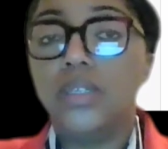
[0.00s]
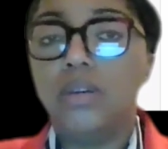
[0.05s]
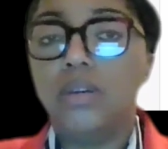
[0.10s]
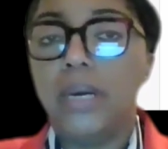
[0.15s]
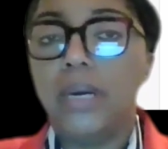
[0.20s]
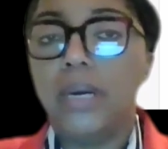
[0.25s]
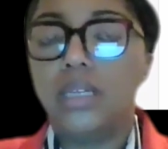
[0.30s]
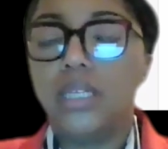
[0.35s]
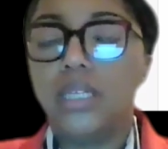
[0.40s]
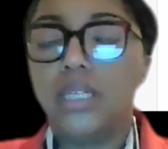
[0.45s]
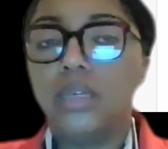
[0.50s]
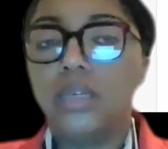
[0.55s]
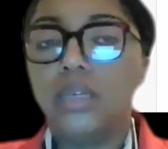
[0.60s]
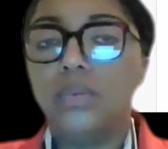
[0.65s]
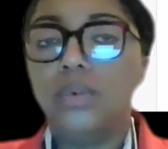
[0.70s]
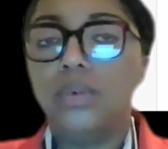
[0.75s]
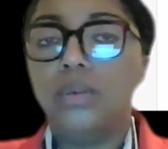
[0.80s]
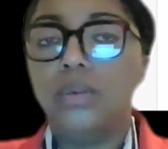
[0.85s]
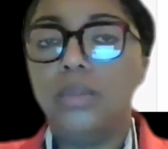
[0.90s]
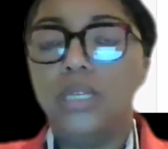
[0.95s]
modeling.
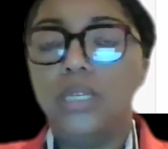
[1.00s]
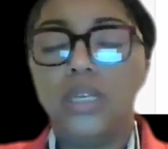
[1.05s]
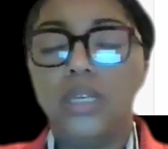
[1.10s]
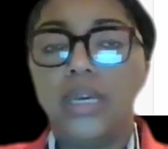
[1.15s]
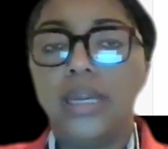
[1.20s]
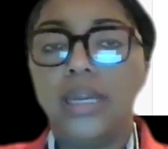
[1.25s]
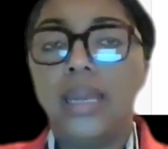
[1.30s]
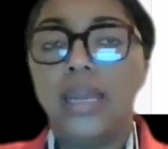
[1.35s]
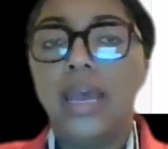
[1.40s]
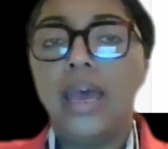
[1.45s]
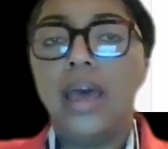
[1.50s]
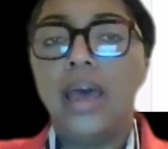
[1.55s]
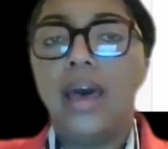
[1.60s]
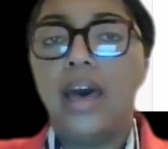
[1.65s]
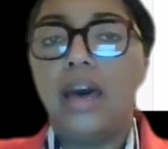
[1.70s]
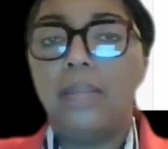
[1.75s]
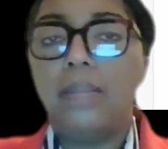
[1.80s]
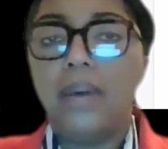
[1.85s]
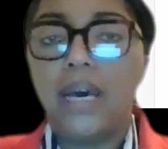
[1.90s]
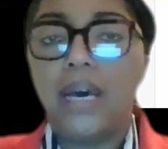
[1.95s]
We'll be looking at
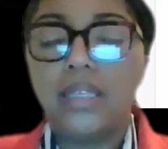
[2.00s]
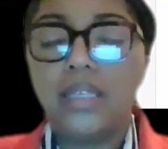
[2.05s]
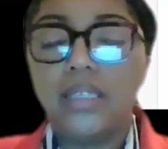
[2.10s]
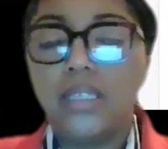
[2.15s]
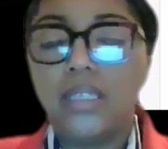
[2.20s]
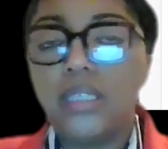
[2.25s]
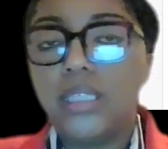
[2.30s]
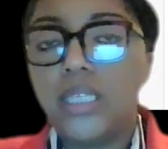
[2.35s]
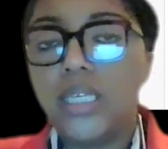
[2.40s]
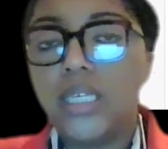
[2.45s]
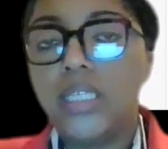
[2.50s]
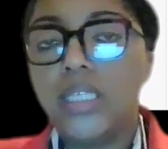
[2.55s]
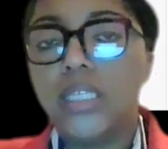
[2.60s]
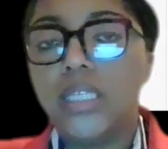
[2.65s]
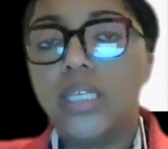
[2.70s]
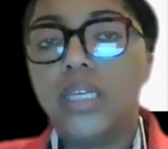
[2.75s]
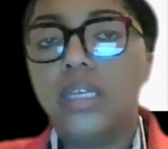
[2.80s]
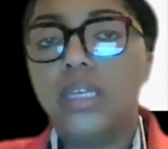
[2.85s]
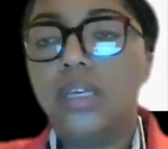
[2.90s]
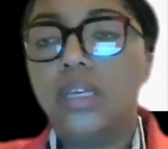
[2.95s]
hypothesis
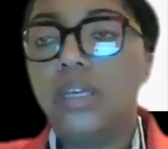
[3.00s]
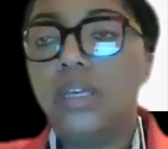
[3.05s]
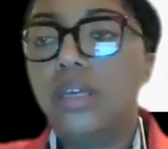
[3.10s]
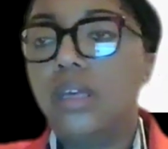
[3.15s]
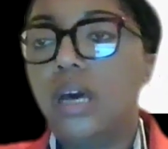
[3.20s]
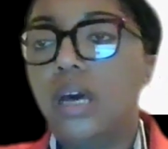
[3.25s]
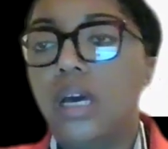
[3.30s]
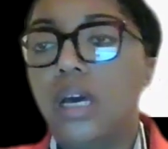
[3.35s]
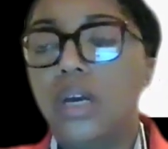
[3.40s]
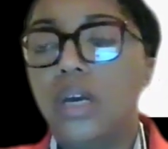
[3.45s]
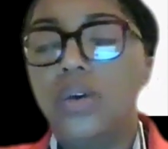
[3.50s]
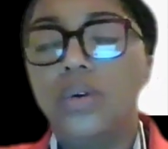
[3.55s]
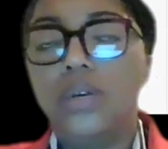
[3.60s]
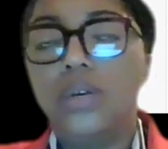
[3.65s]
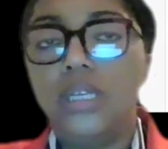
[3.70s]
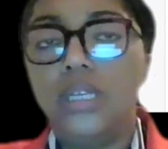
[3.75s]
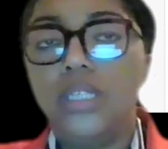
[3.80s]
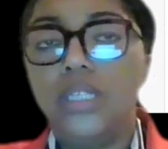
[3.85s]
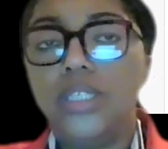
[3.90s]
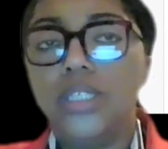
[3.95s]
testing,
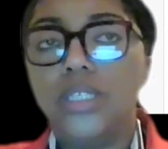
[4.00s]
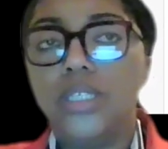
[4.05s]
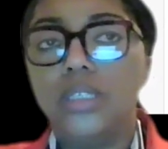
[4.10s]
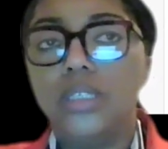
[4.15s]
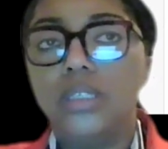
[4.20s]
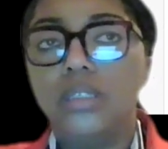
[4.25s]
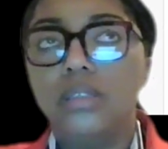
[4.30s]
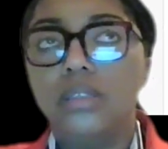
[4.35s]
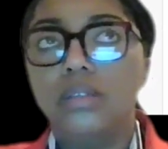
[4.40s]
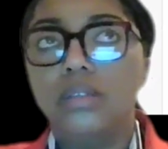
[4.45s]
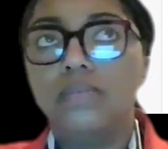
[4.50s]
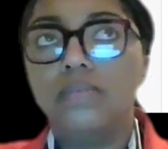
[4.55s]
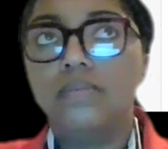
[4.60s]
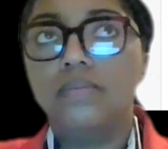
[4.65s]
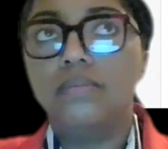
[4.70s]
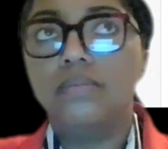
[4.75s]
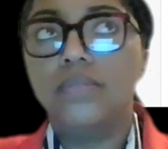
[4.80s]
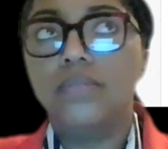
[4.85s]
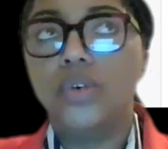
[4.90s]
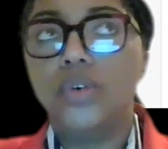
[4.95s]
correlation
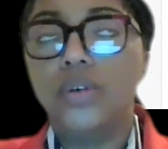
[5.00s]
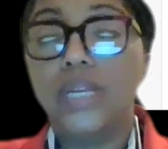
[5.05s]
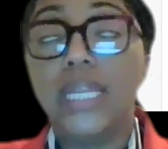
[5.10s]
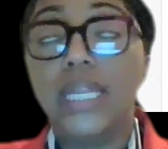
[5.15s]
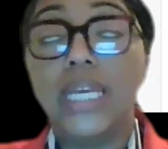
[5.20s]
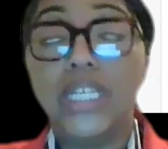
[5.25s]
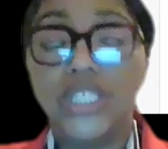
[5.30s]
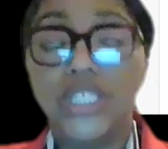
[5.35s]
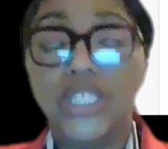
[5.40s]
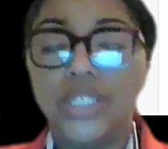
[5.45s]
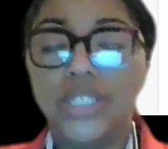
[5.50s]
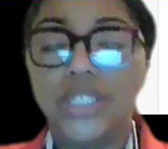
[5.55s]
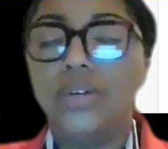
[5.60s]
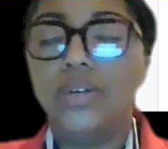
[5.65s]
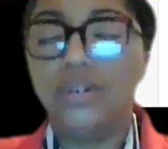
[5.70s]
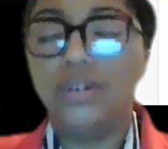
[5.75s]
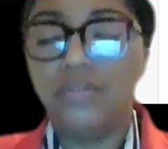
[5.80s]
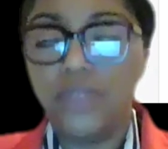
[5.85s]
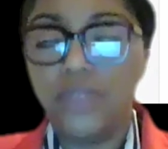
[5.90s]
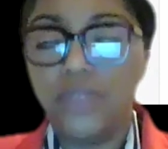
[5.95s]

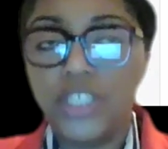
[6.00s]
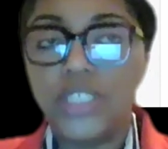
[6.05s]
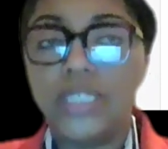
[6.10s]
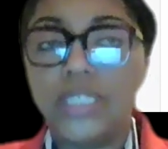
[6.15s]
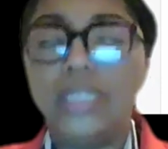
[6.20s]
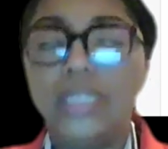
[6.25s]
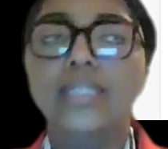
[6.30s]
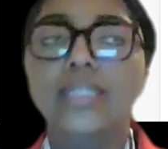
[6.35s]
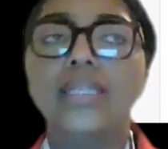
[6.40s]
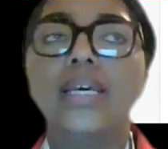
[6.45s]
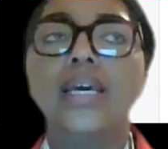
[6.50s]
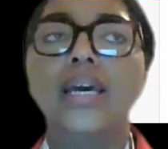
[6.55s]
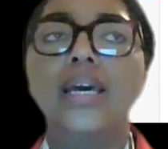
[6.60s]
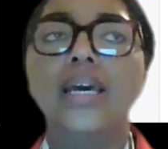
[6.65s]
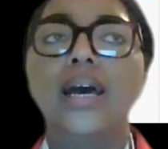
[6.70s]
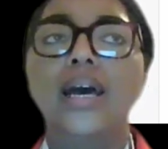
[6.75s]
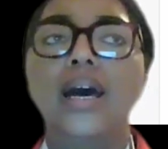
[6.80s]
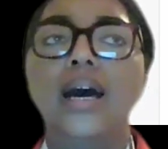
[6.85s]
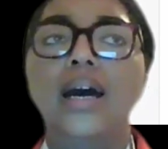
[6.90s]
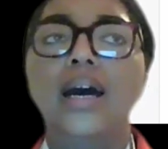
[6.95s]
coefficients,
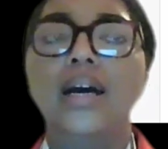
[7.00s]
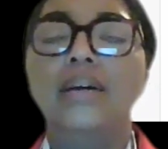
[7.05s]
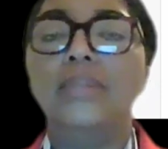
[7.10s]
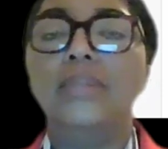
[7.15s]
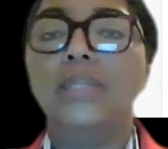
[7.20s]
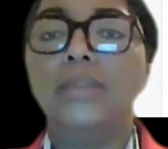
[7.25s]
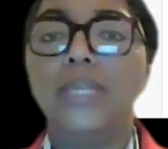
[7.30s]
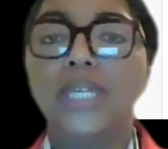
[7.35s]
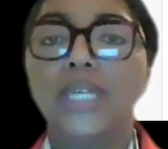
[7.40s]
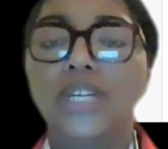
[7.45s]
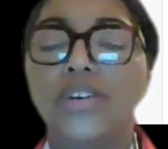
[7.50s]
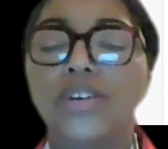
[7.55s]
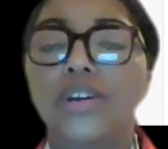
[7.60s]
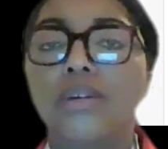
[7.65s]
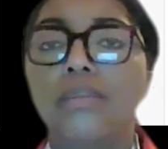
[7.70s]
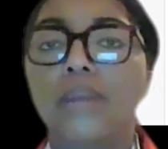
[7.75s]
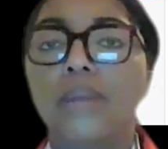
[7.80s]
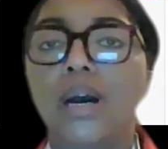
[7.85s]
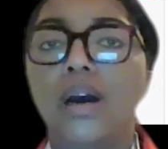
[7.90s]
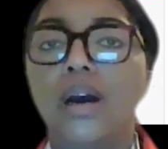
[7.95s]
some
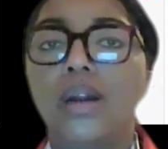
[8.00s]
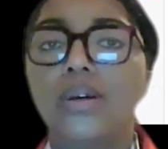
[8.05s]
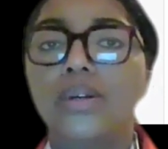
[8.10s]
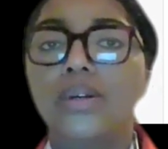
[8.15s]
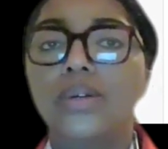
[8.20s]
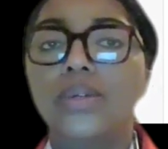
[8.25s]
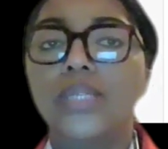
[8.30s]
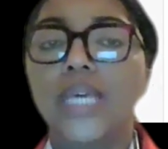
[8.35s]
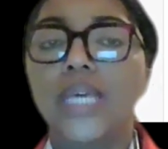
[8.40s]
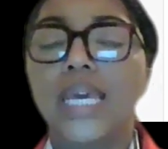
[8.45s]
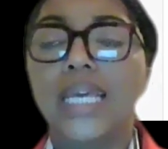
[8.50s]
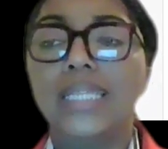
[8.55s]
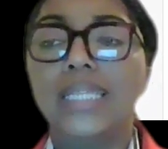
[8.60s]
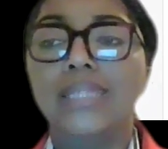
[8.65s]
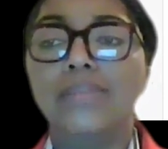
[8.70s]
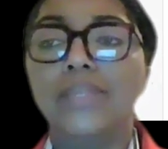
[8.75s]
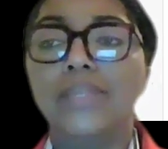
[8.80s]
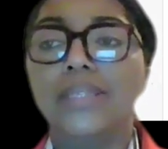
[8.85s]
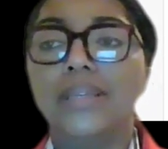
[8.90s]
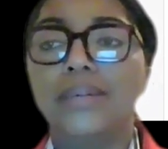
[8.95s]
linear models, and
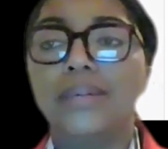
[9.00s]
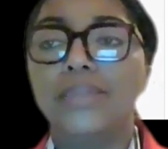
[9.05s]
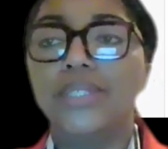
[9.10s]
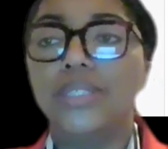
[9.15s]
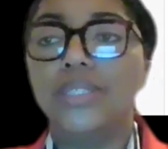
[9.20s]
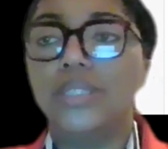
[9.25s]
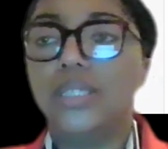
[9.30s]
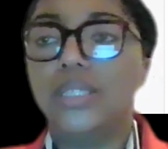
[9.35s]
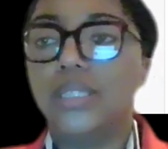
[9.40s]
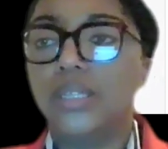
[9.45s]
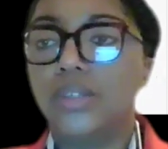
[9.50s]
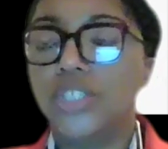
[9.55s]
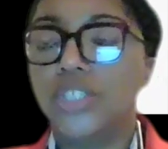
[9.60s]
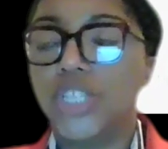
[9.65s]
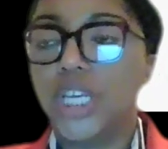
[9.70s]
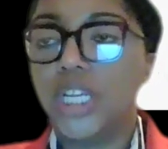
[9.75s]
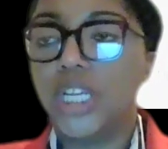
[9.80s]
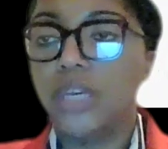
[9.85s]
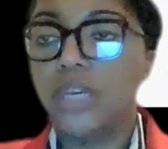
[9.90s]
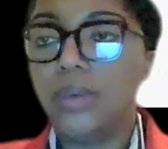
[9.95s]
some assumptions
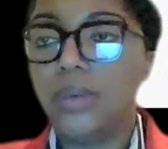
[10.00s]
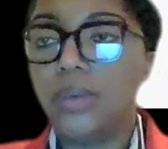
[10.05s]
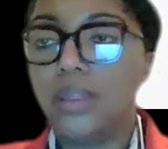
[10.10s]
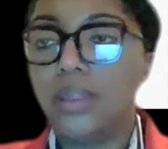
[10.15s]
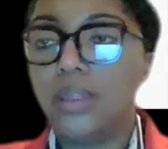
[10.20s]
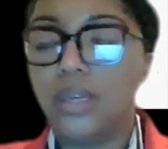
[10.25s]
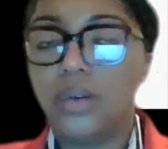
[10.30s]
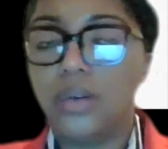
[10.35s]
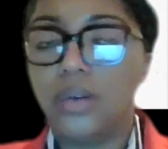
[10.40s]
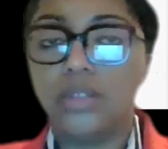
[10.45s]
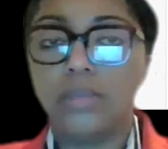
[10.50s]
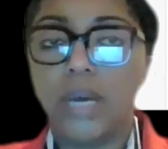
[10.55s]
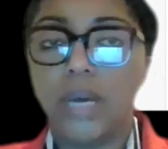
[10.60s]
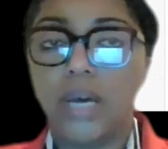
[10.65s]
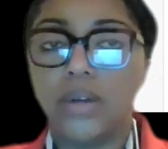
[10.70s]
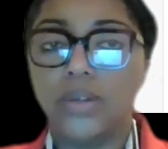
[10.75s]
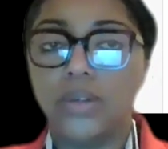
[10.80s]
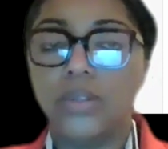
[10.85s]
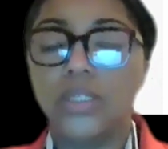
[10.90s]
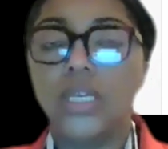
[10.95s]
associated with those
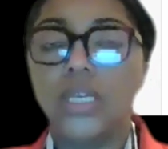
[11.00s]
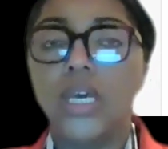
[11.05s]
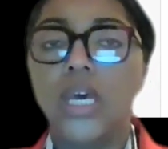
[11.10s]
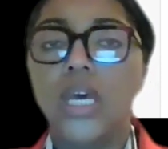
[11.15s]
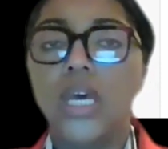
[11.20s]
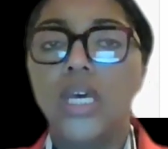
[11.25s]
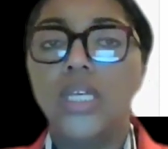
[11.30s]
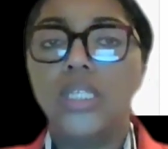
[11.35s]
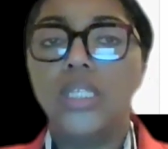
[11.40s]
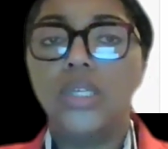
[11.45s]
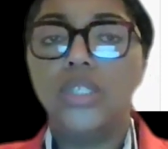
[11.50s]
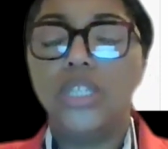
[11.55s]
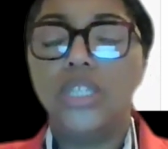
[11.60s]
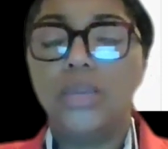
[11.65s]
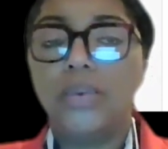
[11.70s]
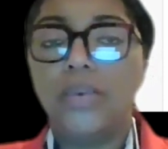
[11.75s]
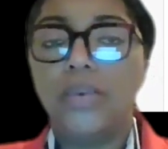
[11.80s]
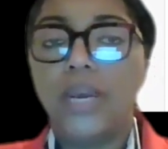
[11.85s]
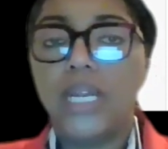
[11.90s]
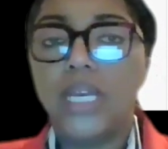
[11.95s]
models. So
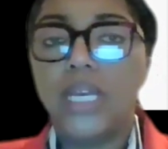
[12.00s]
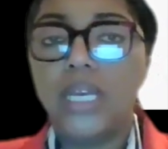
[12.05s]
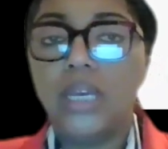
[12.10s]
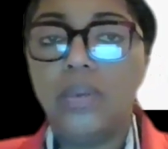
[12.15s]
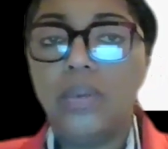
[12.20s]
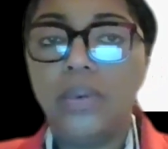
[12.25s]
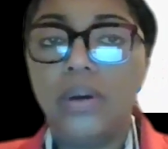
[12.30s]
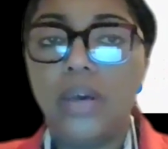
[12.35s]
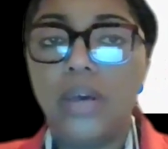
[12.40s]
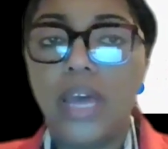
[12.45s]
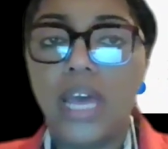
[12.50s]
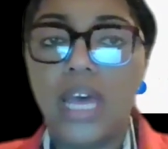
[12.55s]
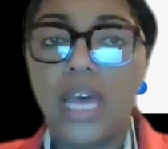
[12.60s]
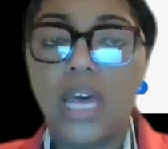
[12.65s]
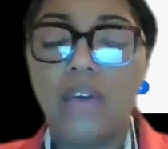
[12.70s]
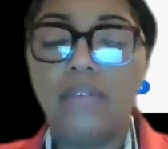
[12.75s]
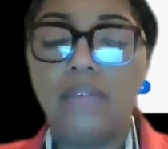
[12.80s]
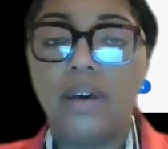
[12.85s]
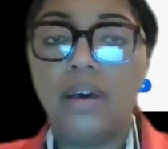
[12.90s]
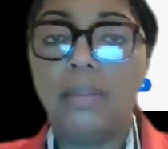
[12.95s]
jumping right in, we'll
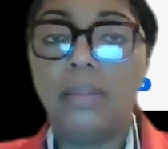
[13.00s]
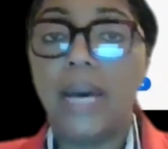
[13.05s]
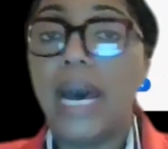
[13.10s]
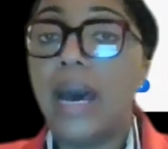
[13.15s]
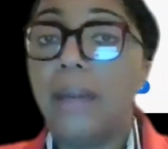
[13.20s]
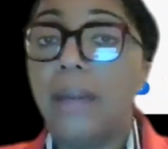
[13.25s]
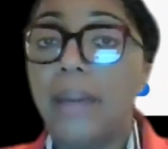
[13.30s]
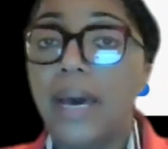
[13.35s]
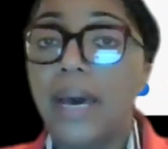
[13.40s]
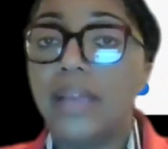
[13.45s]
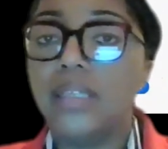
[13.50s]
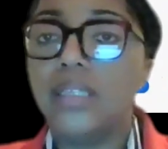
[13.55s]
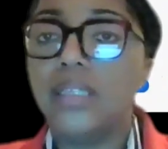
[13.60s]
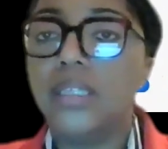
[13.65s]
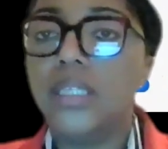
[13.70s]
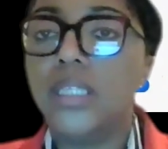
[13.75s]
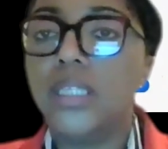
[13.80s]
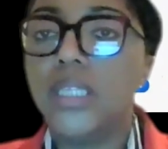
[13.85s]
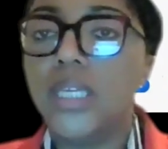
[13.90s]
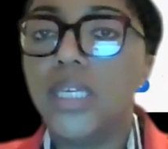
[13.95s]
have a
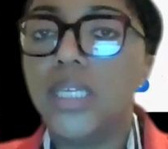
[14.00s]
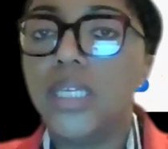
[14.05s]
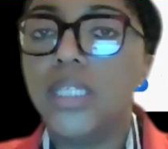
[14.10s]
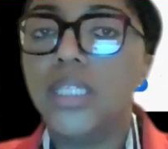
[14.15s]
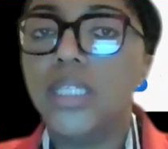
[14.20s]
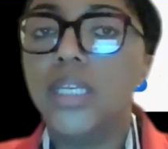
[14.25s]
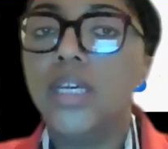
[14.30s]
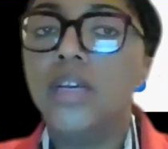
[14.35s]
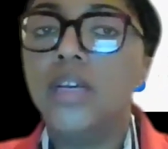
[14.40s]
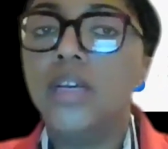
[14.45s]
hypothesis test,